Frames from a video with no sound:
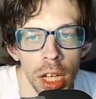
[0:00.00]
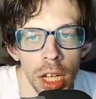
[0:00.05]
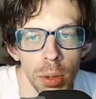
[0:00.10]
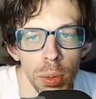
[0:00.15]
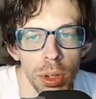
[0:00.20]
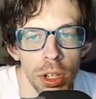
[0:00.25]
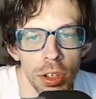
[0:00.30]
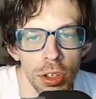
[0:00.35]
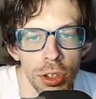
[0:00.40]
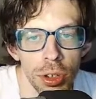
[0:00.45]

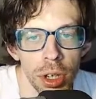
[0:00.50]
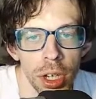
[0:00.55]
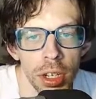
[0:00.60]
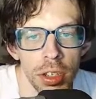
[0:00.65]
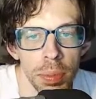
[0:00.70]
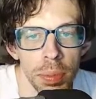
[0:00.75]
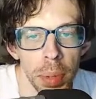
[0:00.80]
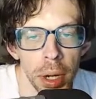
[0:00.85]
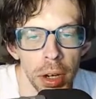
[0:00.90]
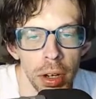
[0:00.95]
He went to
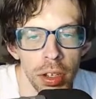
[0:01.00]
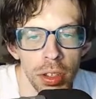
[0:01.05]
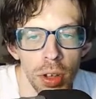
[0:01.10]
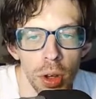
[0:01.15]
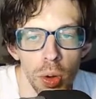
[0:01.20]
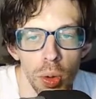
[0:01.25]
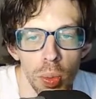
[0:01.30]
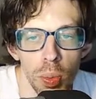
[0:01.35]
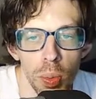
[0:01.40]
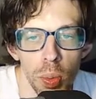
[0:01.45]
Trina's parents'
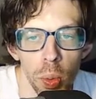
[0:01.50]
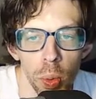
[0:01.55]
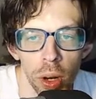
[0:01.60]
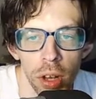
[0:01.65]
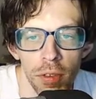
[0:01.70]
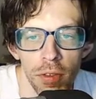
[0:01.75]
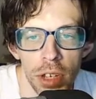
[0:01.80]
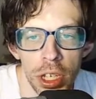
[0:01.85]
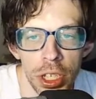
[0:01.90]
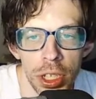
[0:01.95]
home,
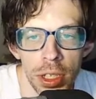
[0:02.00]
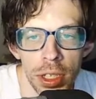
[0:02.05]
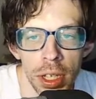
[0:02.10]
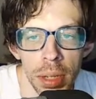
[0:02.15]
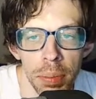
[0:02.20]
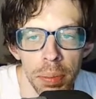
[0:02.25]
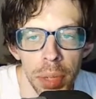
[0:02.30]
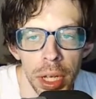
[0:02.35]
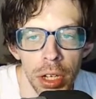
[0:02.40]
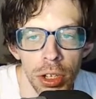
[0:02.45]
where he
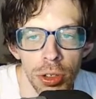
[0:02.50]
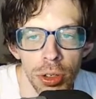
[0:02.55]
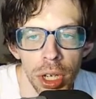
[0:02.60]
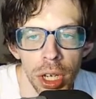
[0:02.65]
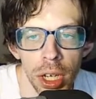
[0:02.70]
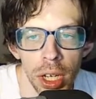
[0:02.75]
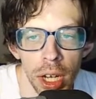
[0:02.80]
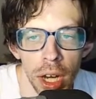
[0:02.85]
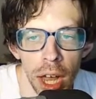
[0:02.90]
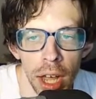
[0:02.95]
viciously beat
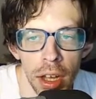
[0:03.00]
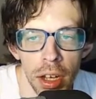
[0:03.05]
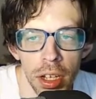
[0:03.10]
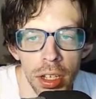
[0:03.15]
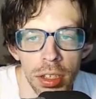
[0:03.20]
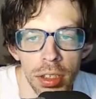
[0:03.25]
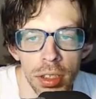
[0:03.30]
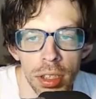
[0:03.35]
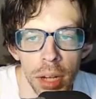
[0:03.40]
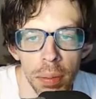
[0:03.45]
Trina and
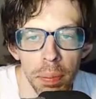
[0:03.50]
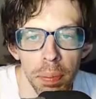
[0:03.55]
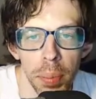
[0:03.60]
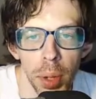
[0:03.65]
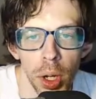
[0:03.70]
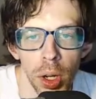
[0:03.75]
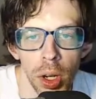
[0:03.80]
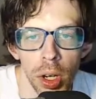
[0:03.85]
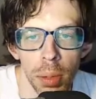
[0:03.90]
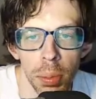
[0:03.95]
Alice, then
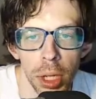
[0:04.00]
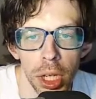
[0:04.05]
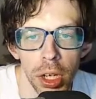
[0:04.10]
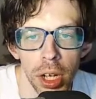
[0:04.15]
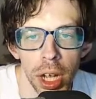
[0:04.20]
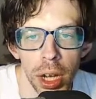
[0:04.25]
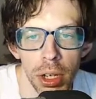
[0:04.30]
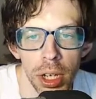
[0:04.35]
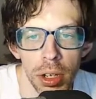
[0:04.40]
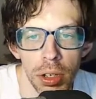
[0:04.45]
burned the
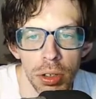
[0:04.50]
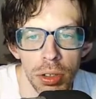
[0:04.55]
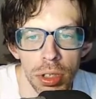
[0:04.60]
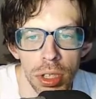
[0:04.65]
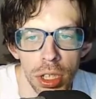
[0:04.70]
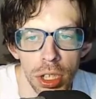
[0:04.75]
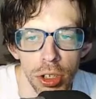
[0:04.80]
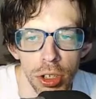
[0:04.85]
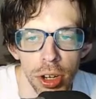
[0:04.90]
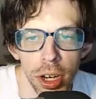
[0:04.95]
McLeod
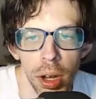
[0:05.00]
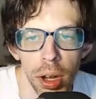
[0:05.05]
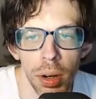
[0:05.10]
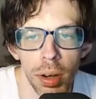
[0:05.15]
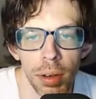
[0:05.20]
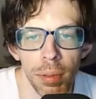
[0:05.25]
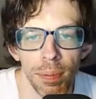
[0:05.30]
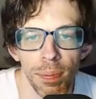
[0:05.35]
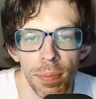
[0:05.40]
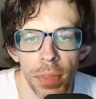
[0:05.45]
house to the ground.